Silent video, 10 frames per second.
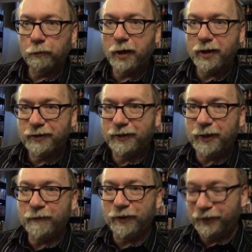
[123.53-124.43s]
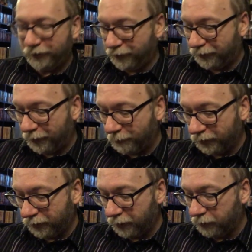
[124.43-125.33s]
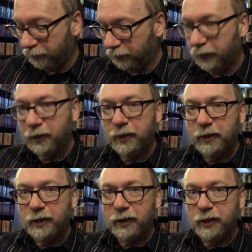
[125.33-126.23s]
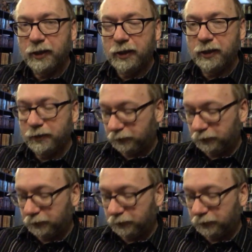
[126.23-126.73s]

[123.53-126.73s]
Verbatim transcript: positivity that you see on my channel. Uh,